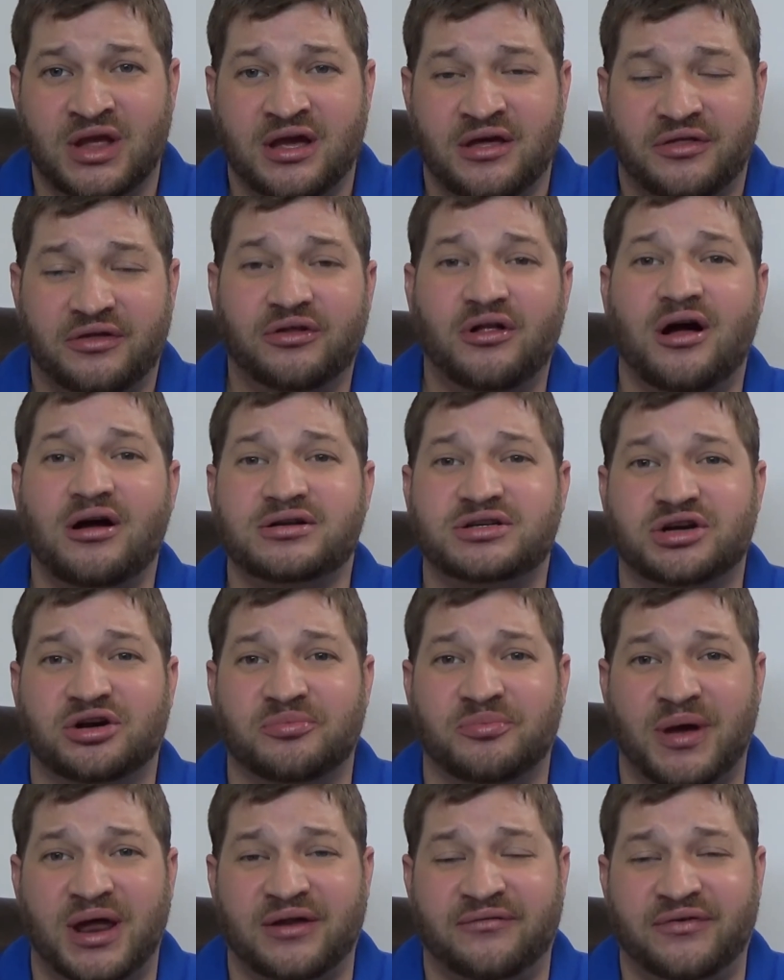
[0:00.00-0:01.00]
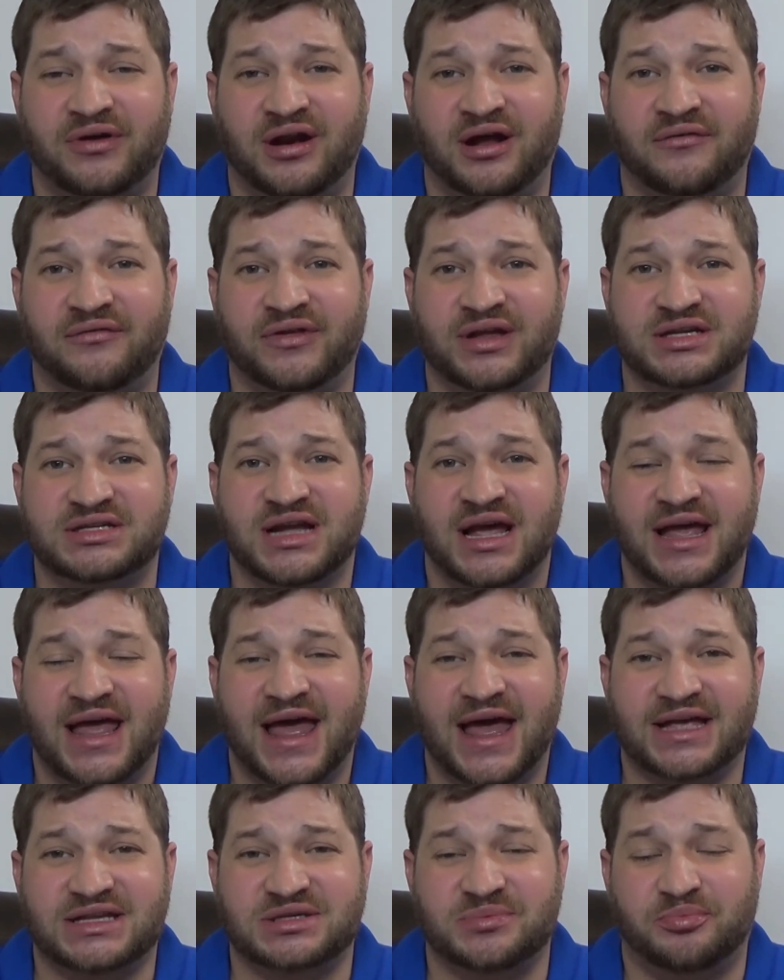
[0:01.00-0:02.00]
The long-term benefit of this,
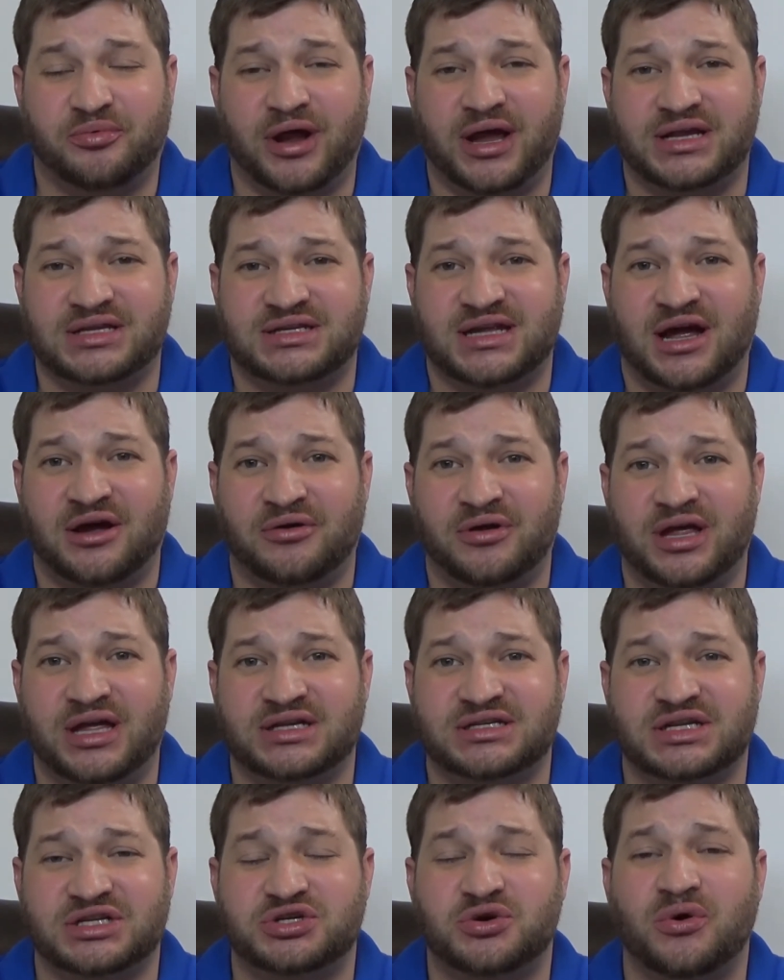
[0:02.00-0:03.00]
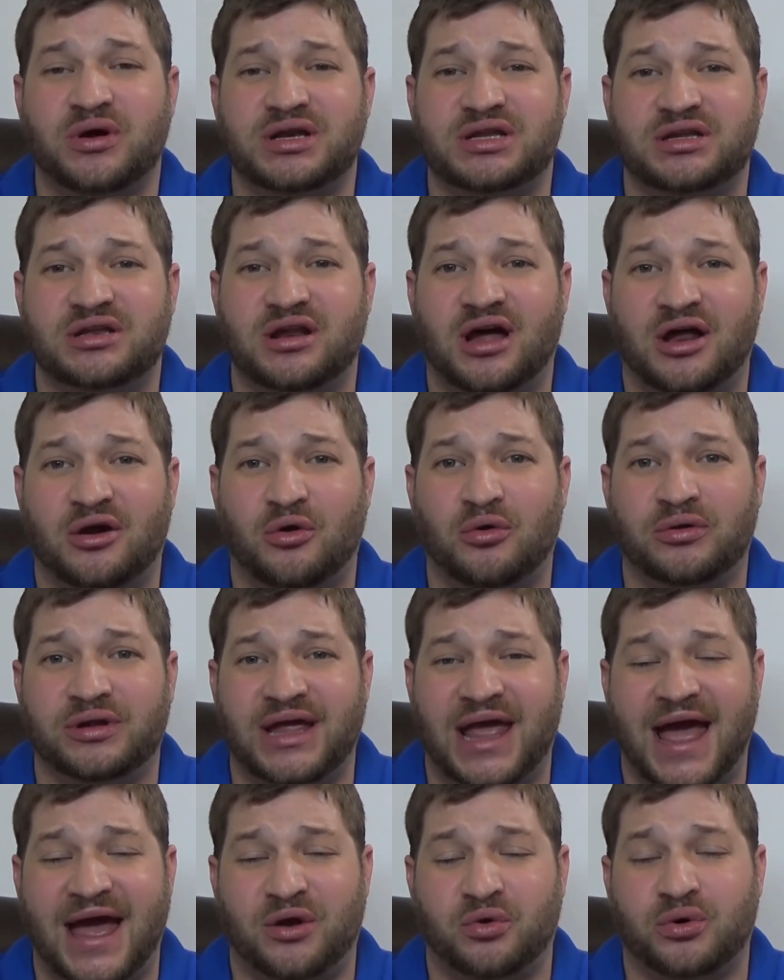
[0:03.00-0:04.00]
as it breaks down, is it's going to not only
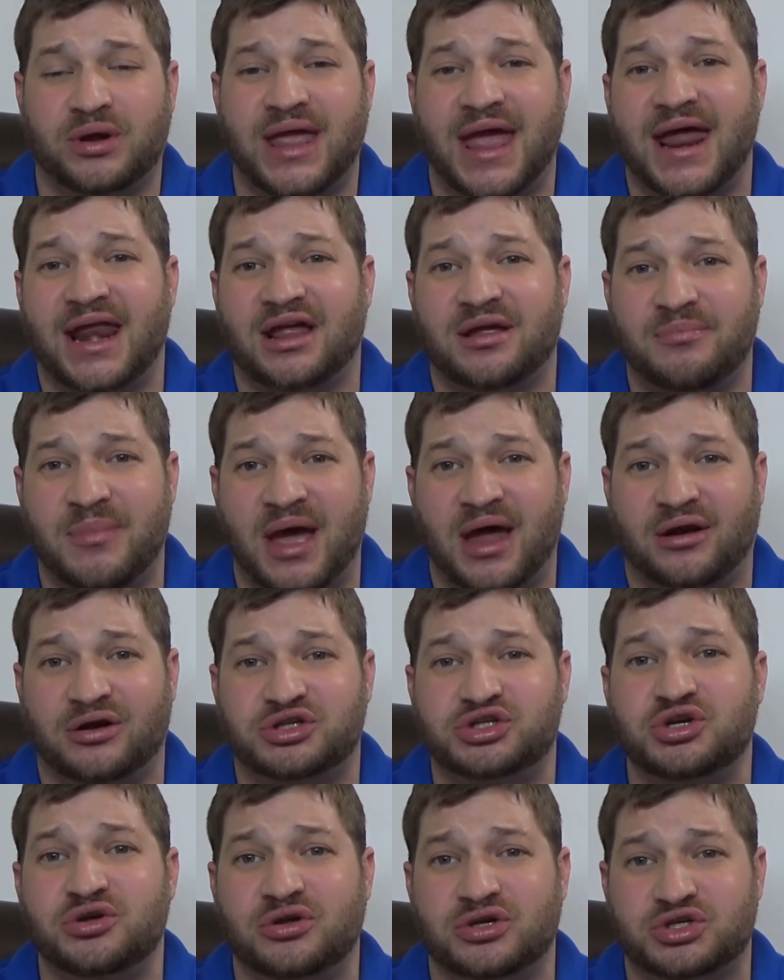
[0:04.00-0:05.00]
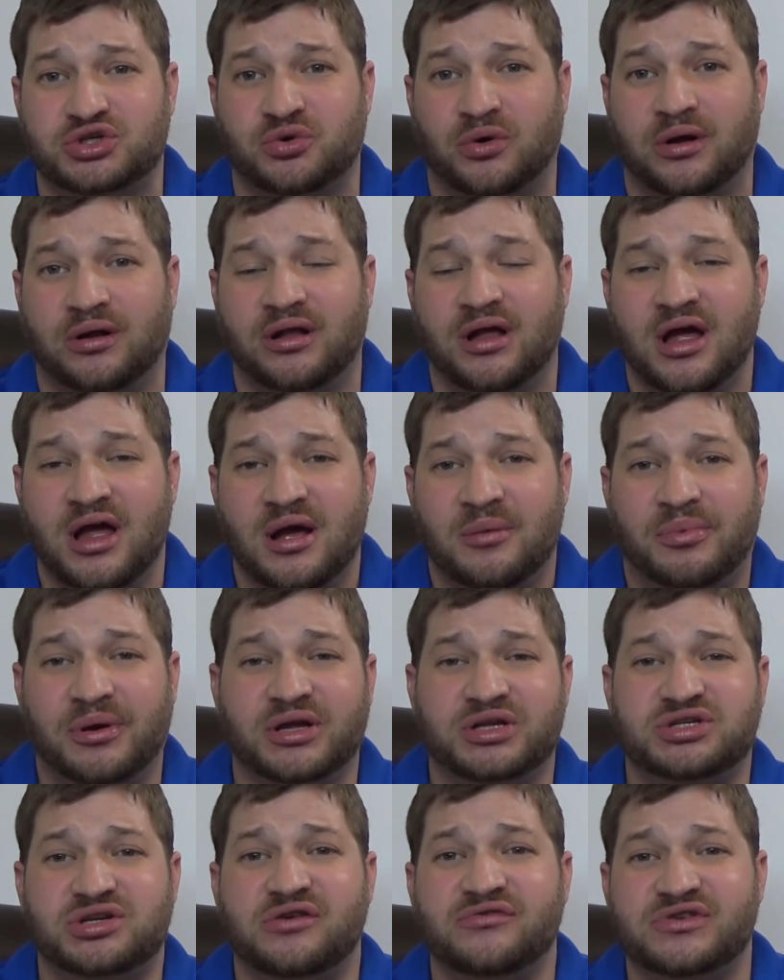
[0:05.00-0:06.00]
add organic matter to the soil, but it
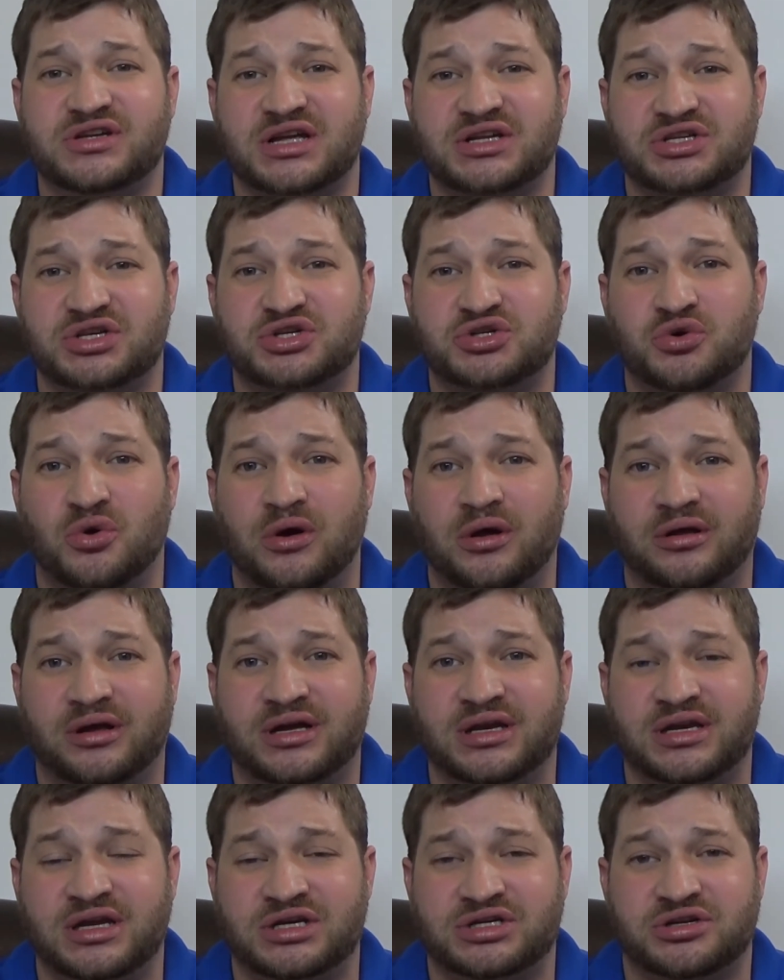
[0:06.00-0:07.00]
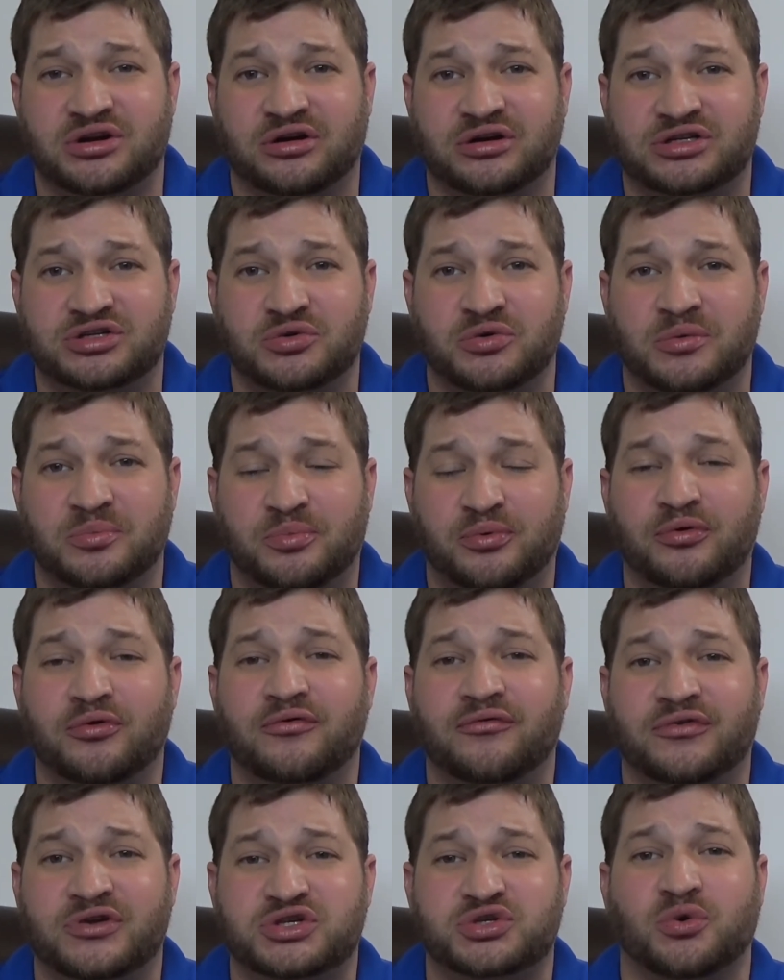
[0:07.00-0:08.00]
serves as a soil conditioner to
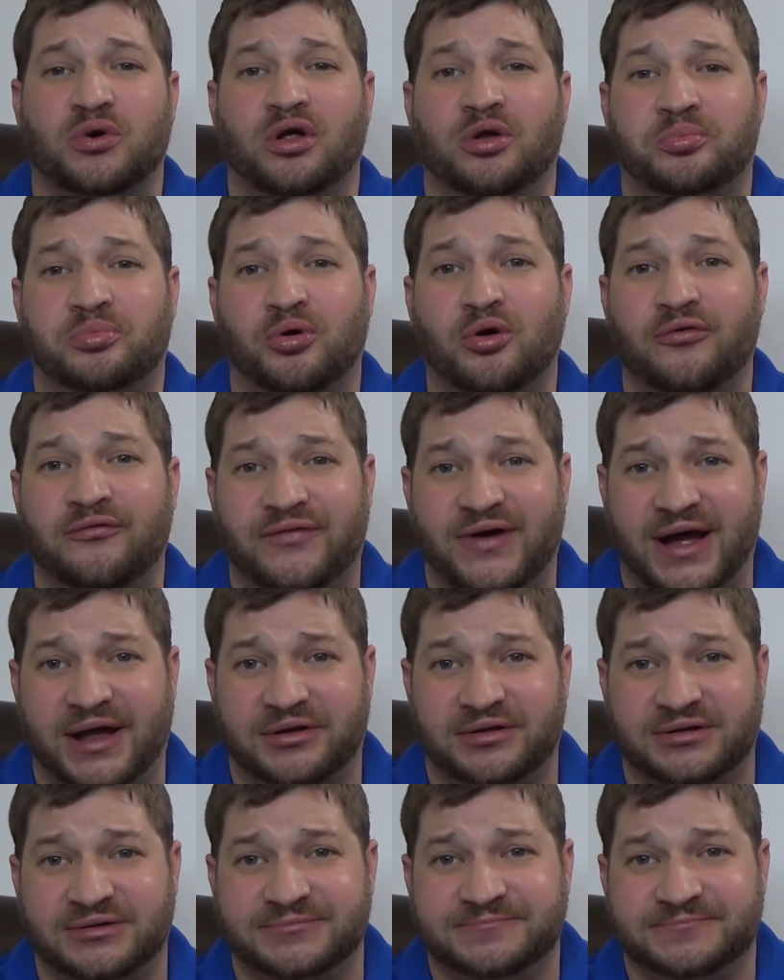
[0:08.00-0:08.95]
improve the soil profile.